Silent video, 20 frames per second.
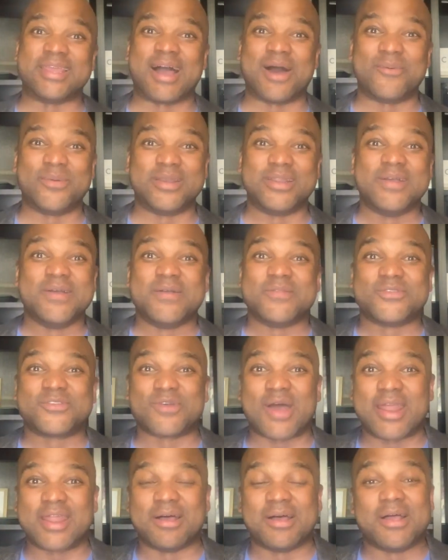I would
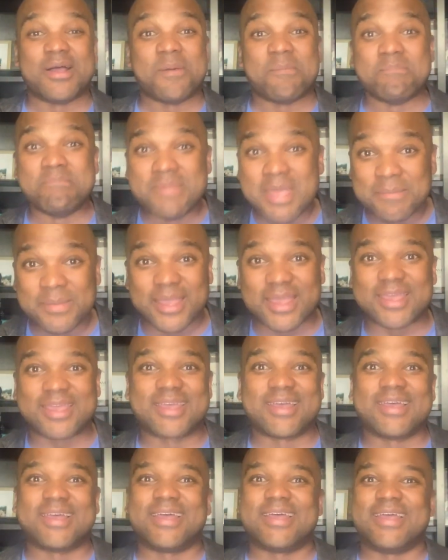try to
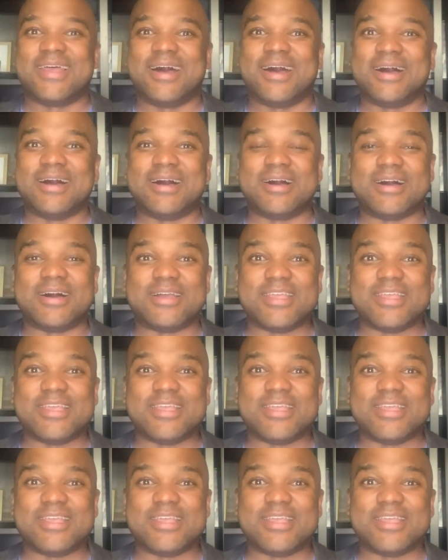mimic uh,